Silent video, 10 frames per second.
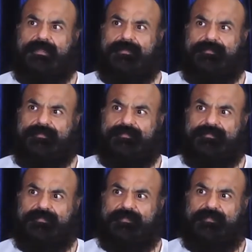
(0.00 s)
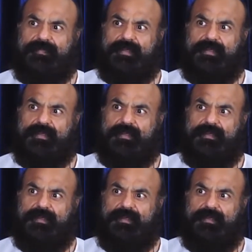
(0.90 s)

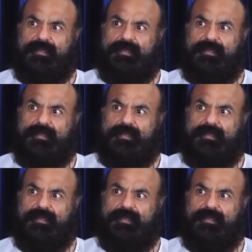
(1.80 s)
Nobody speaks.